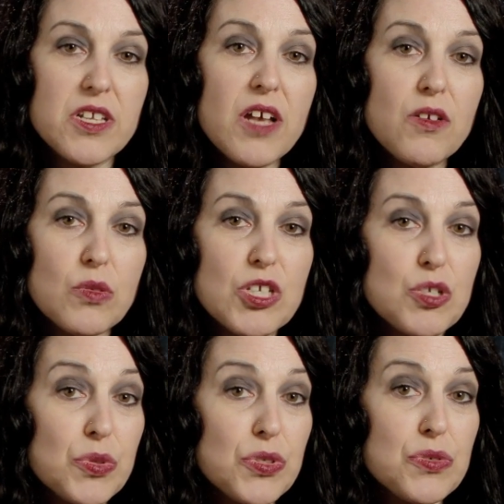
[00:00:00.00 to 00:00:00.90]
not only to
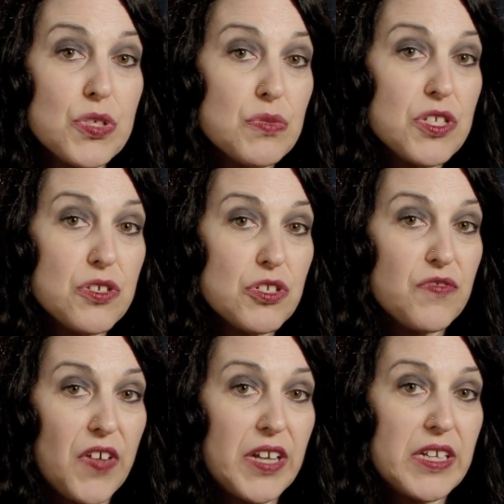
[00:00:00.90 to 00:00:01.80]
produce research
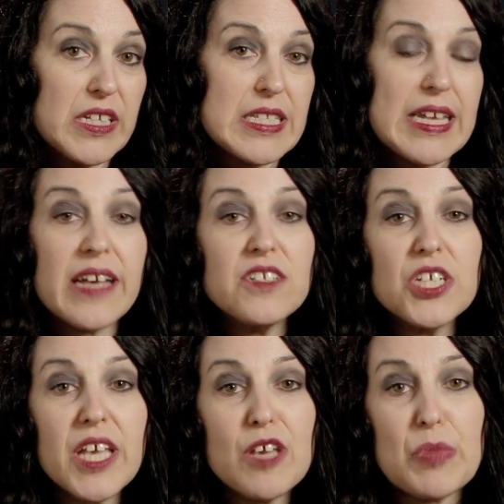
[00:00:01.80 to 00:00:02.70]
findings to
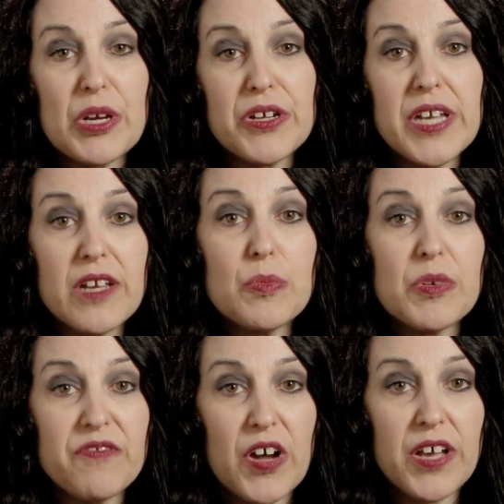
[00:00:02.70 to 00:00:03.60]
educate perinatal
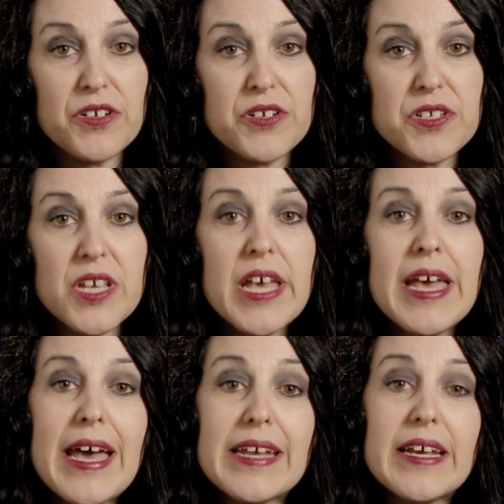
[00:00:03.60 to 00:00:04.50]
providers
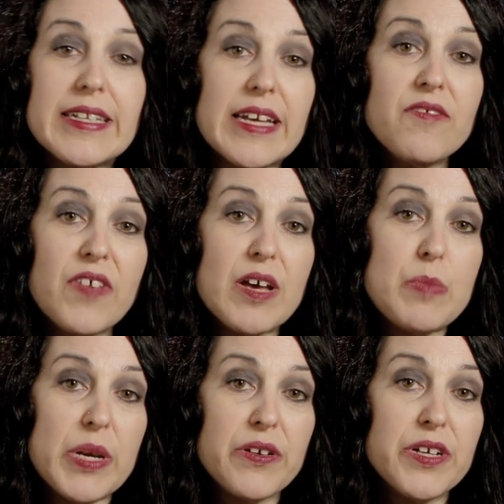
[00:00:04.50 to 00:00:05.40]
and identify
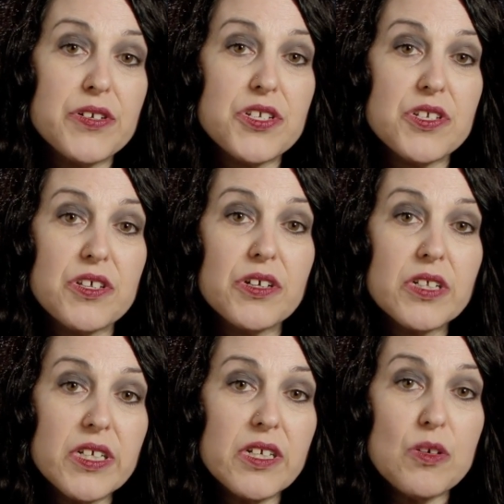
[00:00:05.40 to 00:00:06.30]
barriers to their
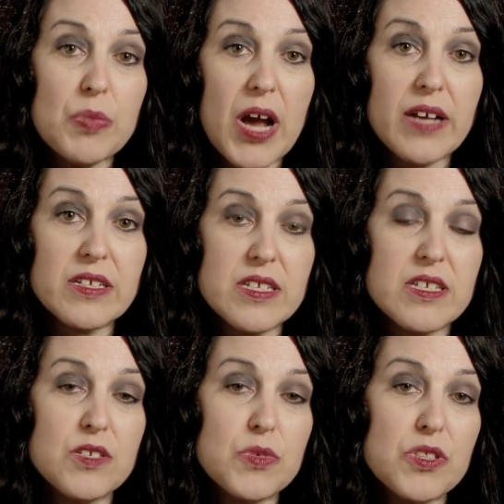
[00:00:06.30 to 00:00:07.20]
clinical
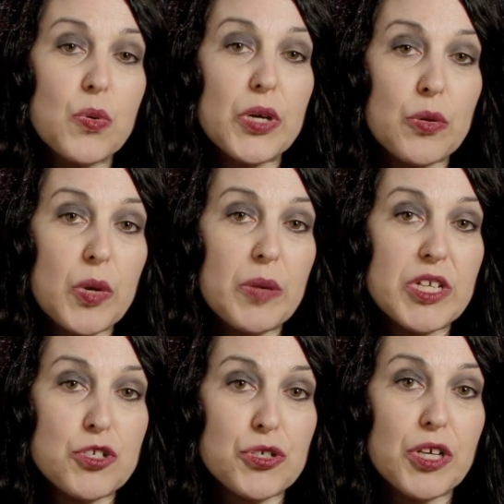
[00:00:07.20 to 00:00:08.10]
practices with queer women
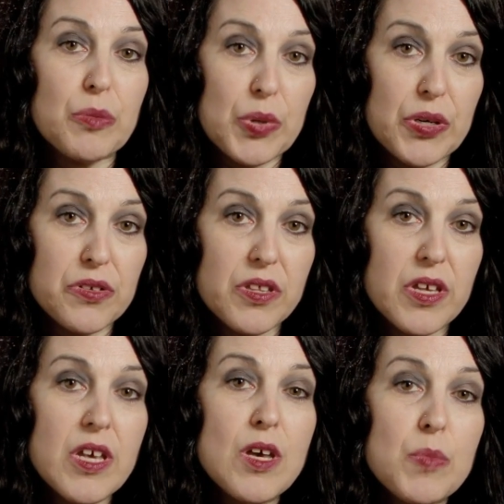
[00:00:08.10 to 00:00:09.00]
during birth,
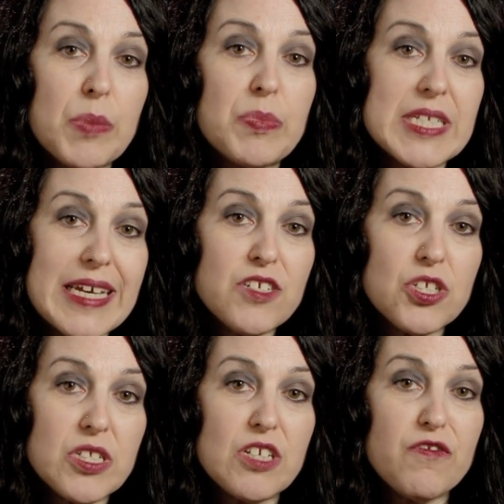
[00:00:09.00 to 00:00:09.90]
but
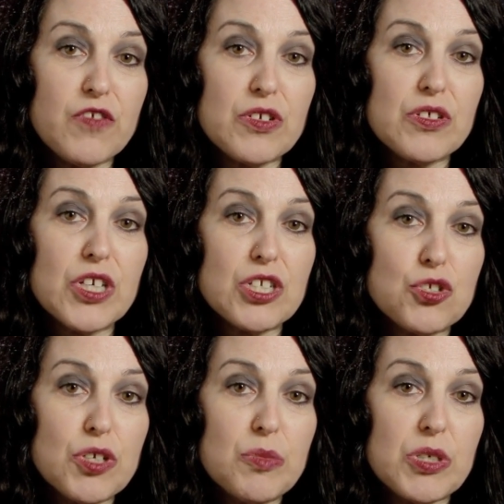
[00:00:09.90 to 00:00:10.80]
potentially to further
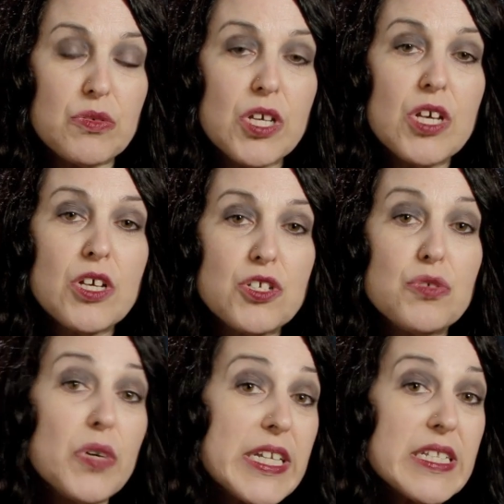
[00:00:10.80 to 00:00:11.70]
contribute
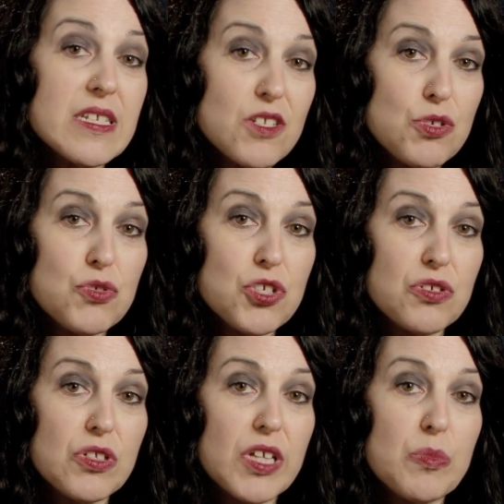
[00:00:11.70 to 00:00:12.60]
to
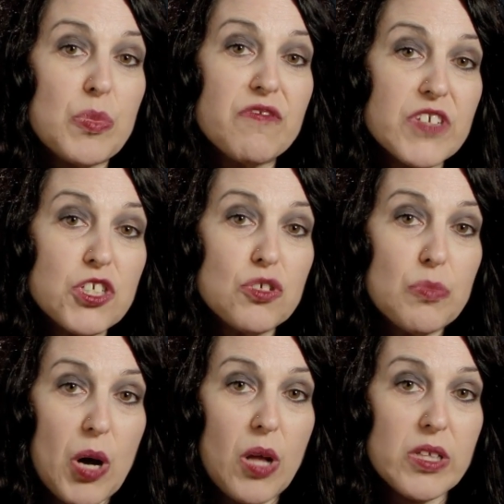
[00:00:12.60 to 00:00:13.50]
institutional and provincial
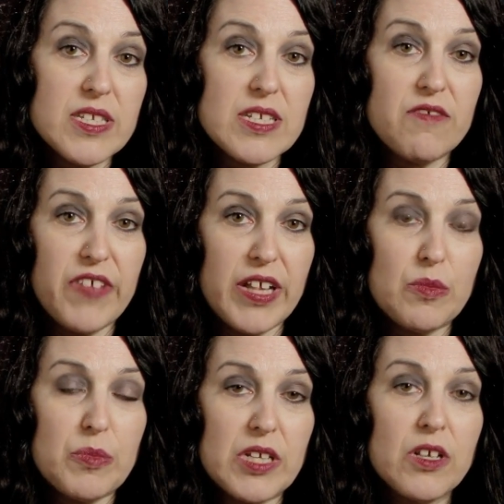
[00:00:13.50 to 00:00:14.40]
policy
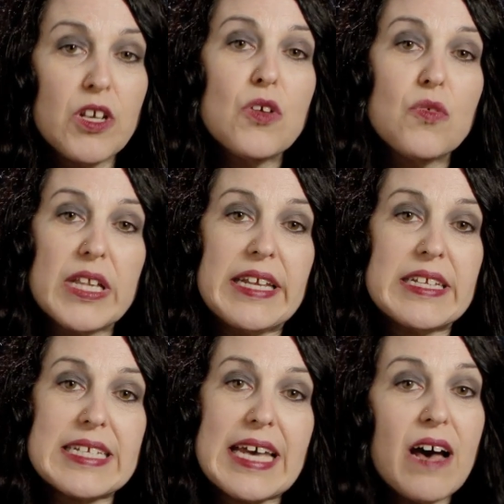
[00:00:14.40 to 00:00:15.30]
development related
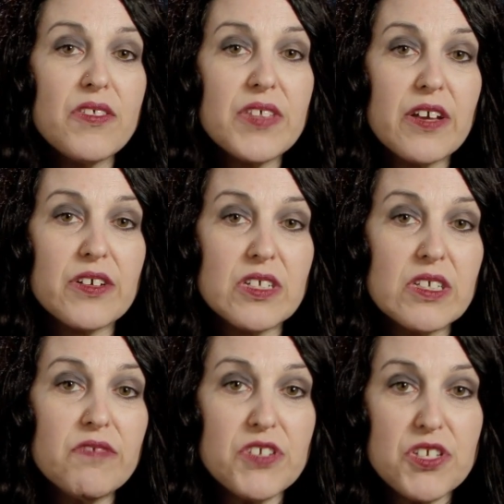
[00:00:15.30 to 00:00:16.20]
to healthcare
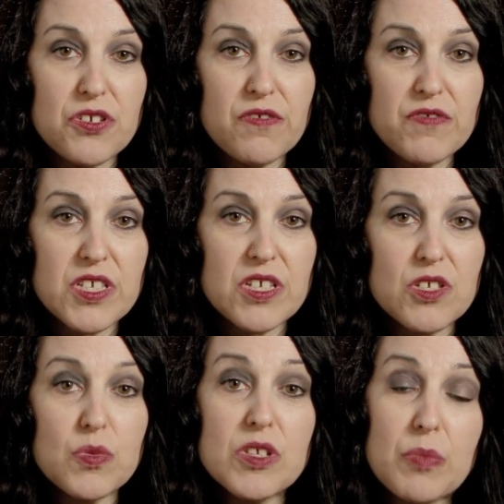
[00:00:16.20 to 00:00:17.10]
delivery
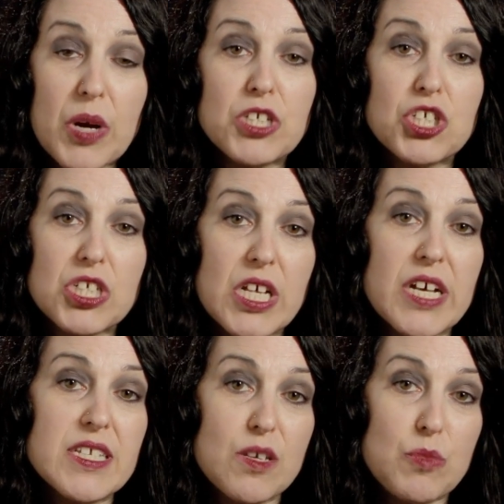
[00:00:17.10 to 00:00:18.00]
services with
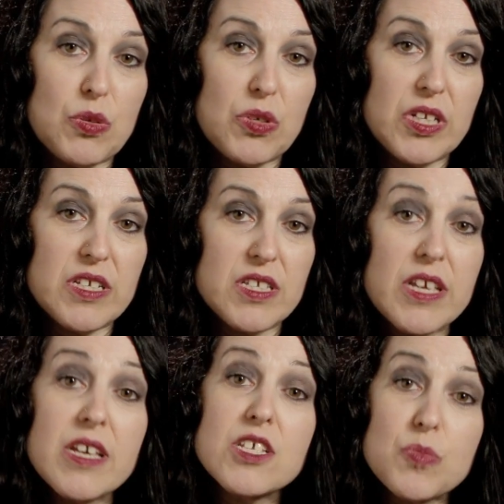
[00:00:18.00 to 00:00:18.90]
marginalized communities,
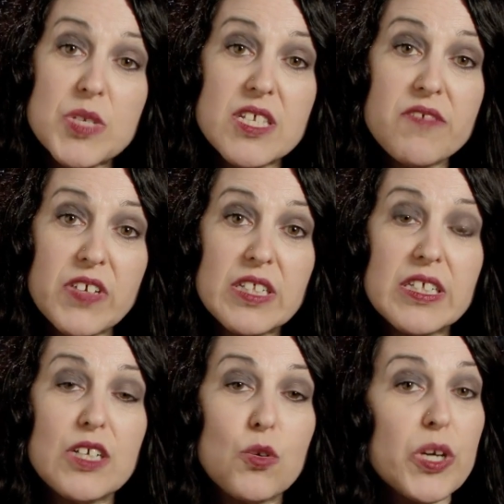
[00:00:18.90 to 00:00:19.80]

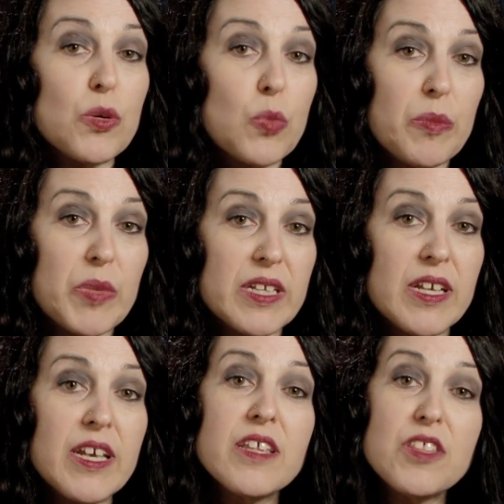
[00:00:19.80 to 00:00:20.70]
specifically queer women,
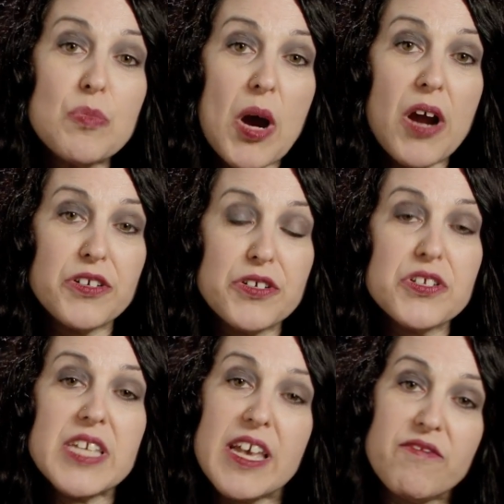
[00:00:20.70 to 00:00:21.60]
their partners, and